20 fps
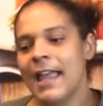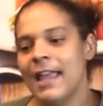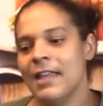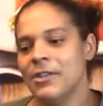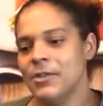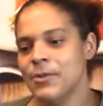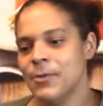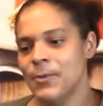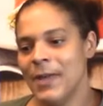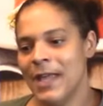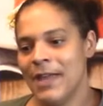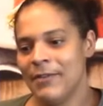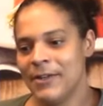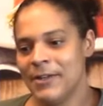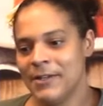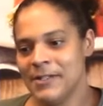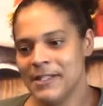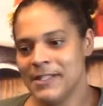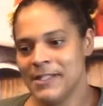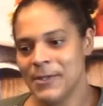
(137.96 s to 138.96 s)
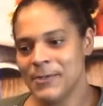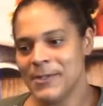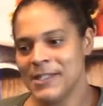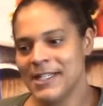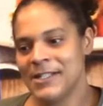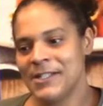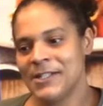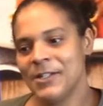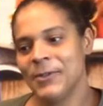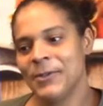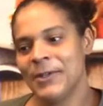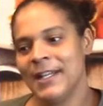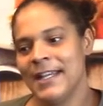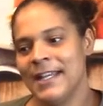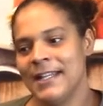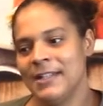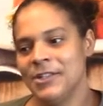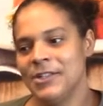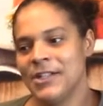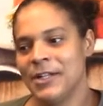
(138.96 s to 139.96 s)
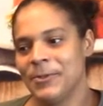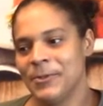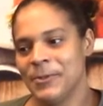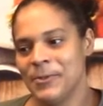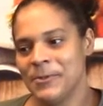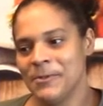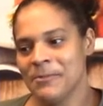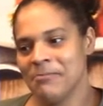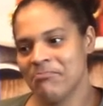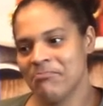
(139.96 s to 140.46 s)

do have an associate's degree in a general